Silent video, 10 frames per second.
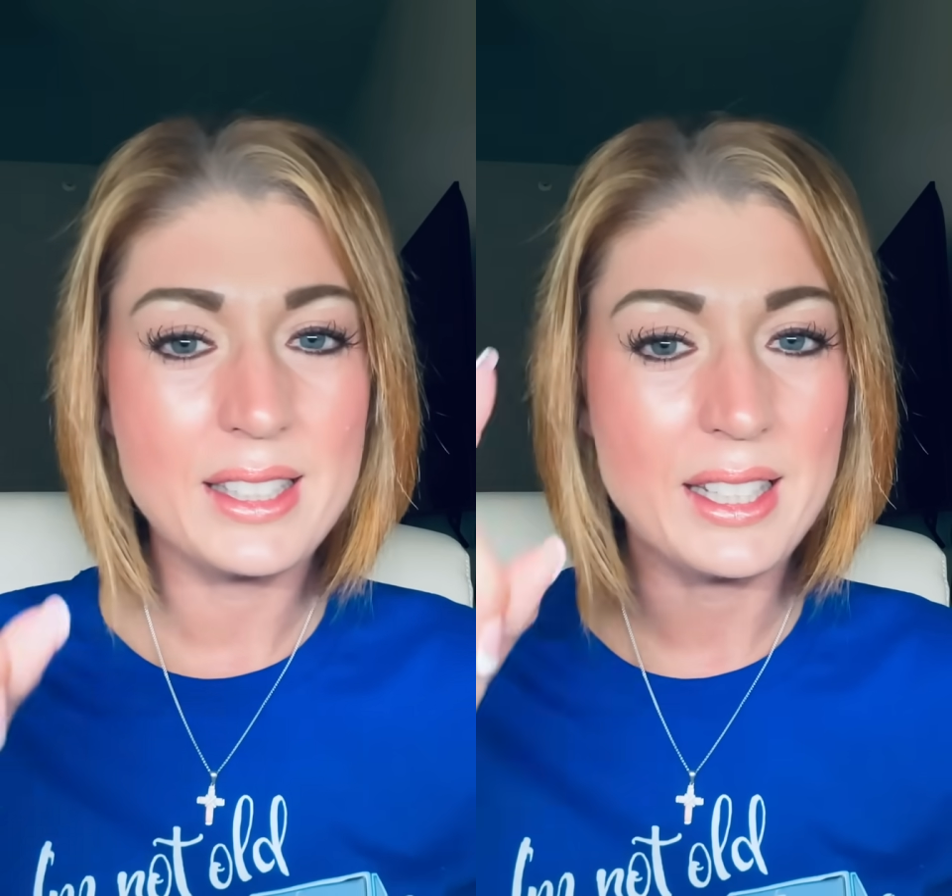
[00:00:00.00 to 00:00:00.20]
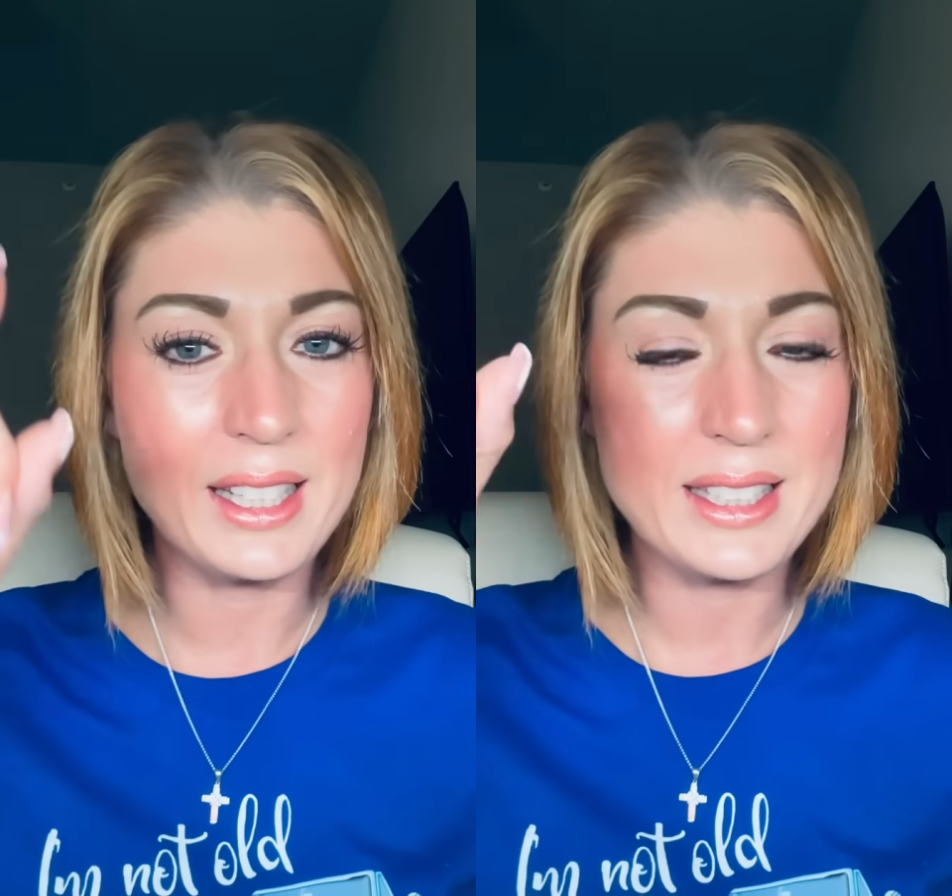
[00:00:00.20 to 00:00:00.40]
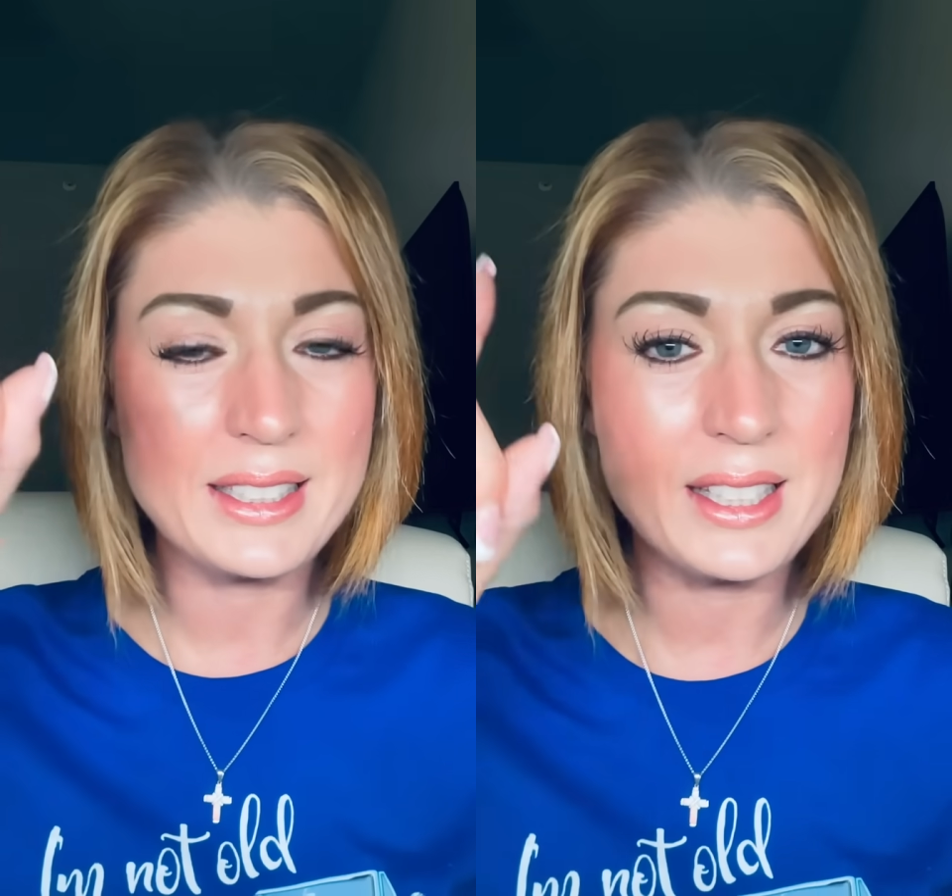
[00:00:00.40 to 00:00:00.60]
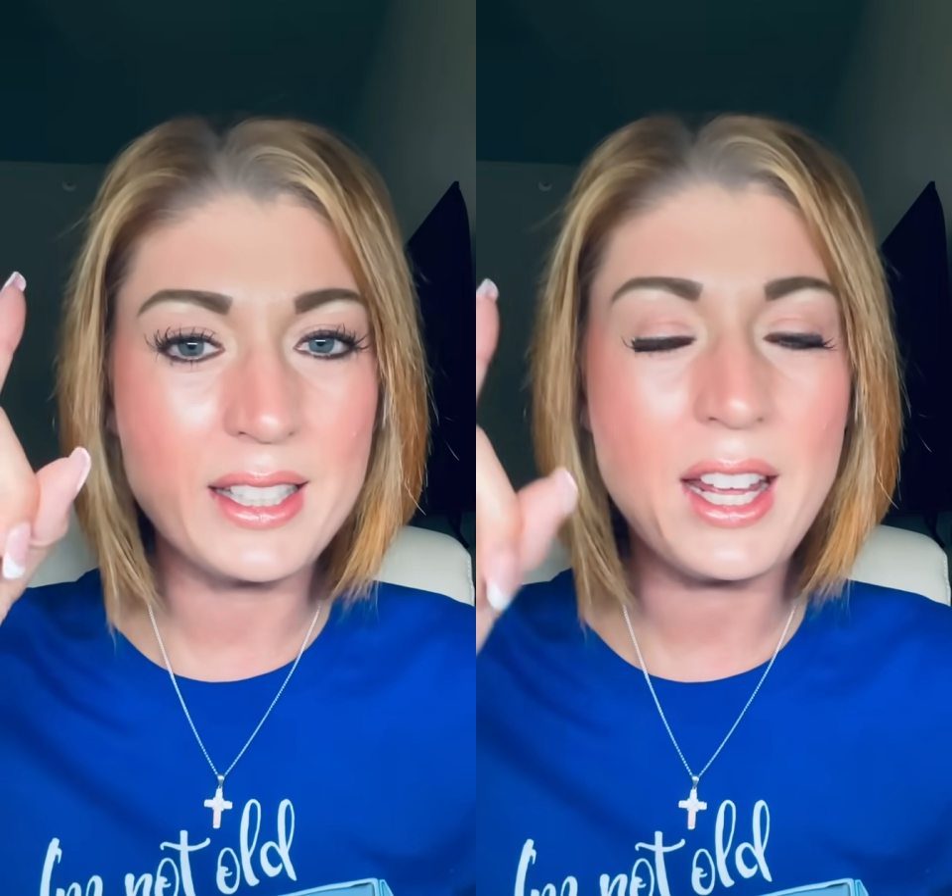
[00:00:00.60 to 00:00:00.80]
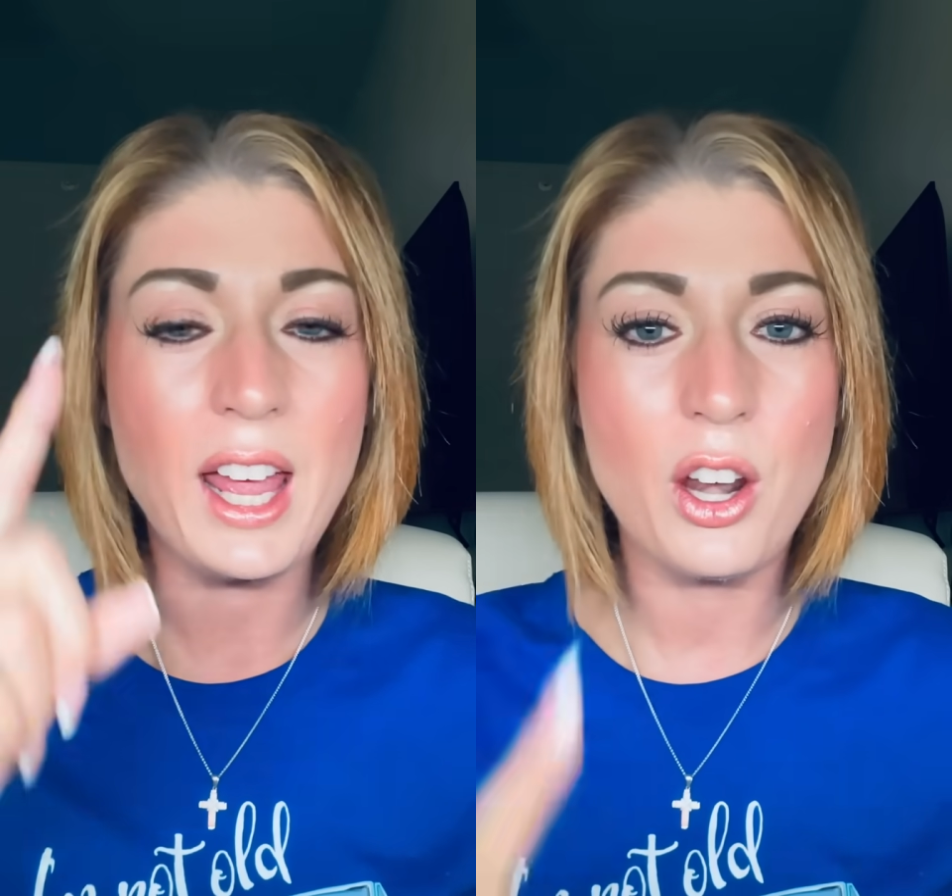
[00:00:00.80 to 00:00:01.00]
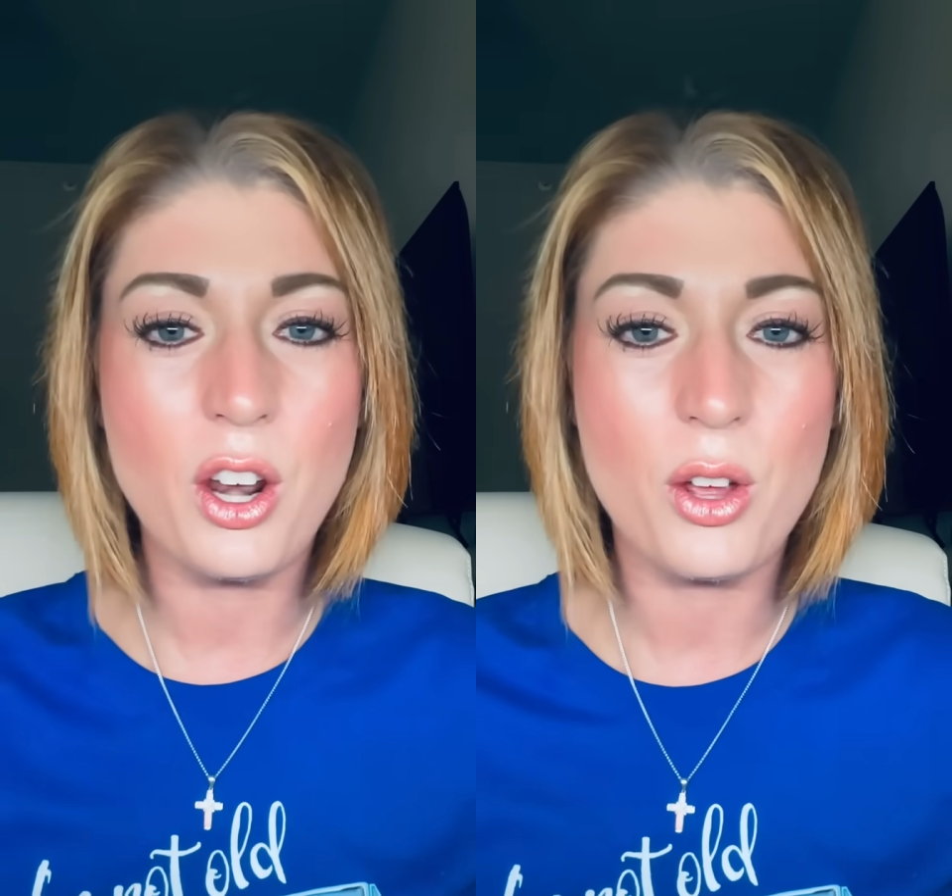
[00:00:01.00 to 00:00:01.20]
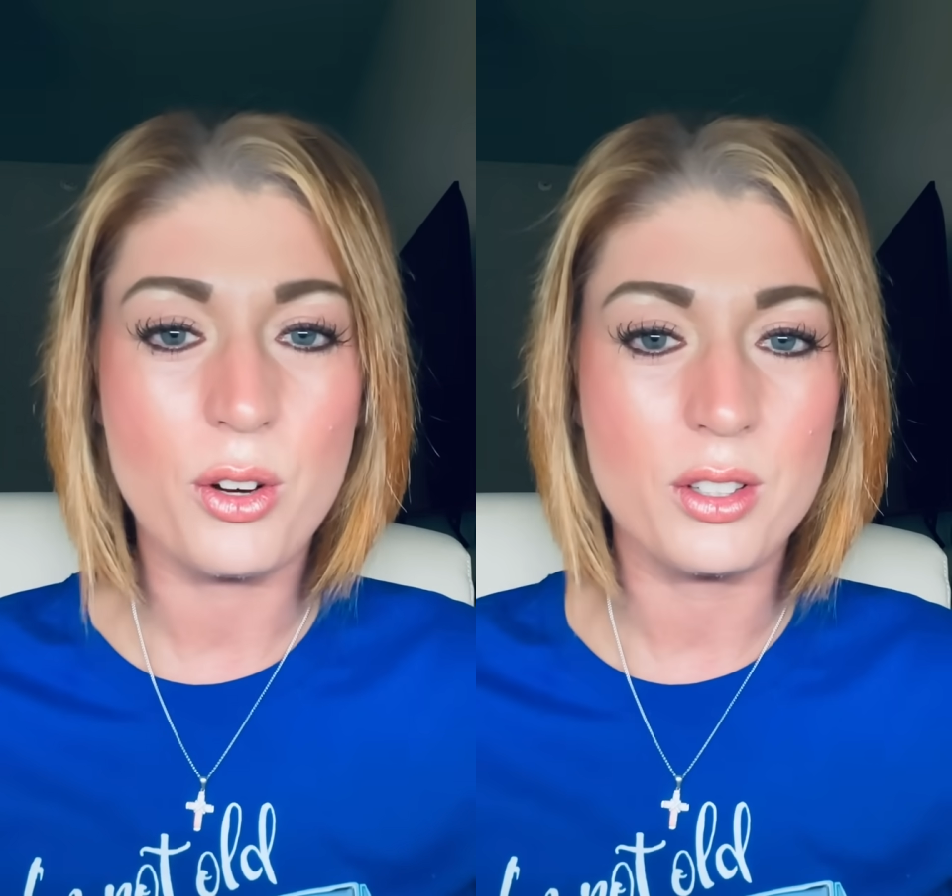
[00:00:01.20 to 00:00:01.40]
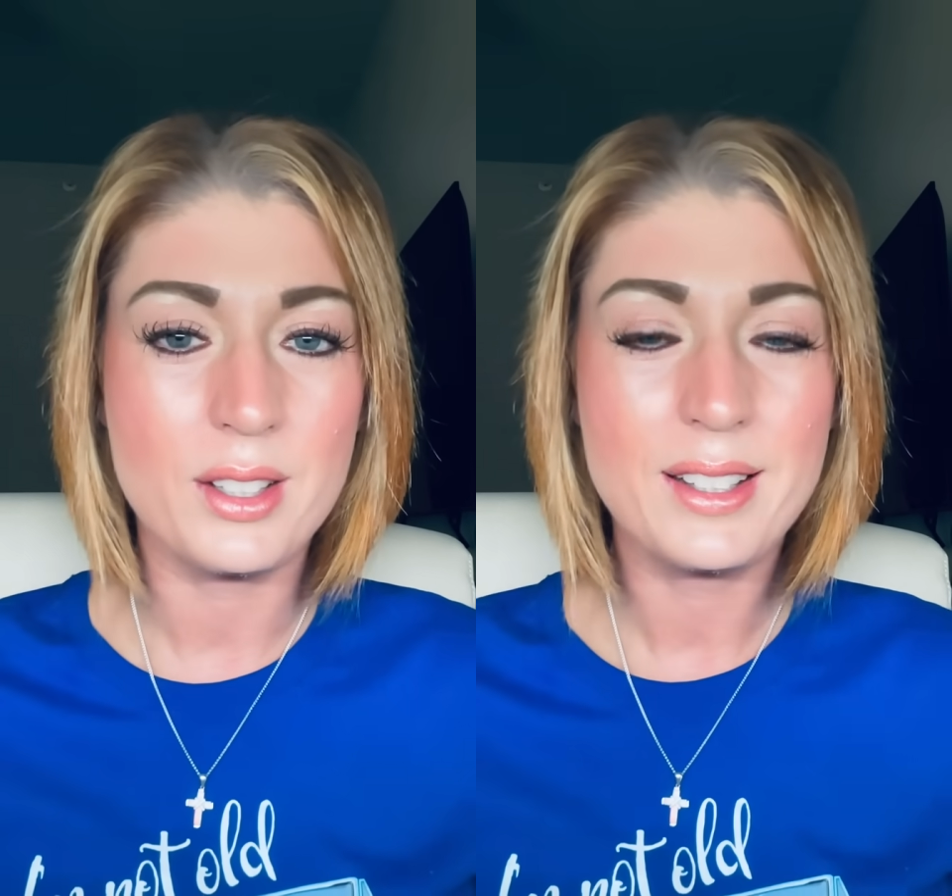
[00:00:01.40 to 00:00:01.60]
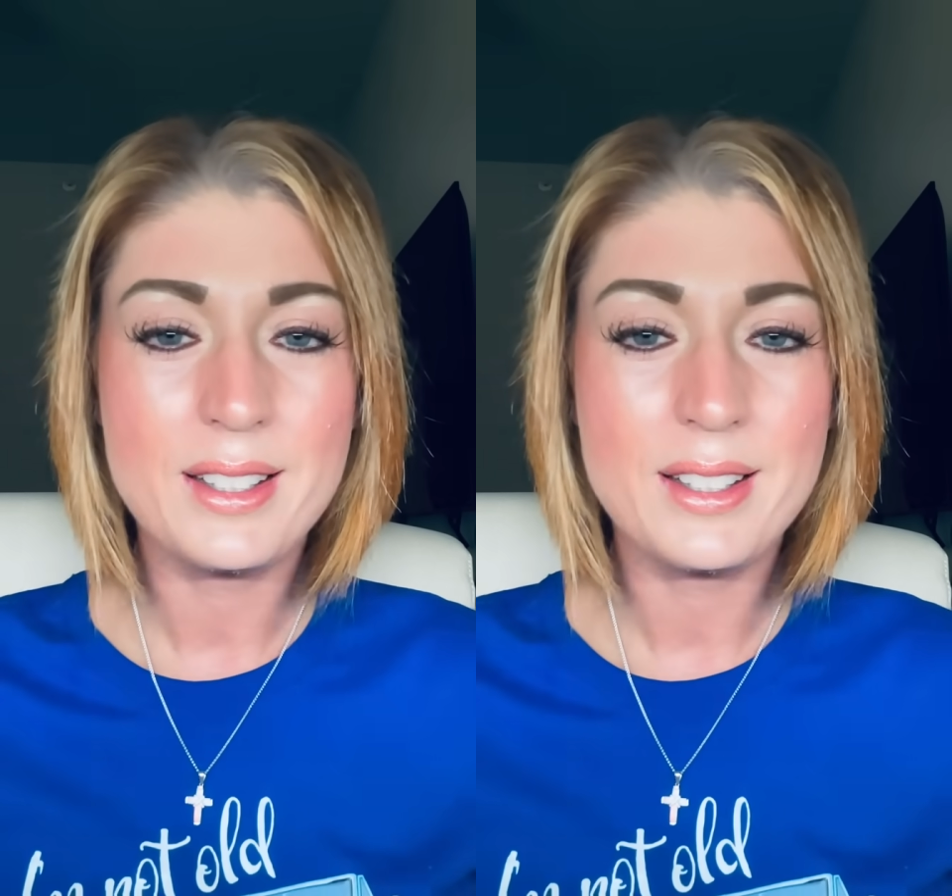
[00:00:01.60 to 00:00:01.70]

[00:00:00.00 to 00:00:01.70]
Listen and learn.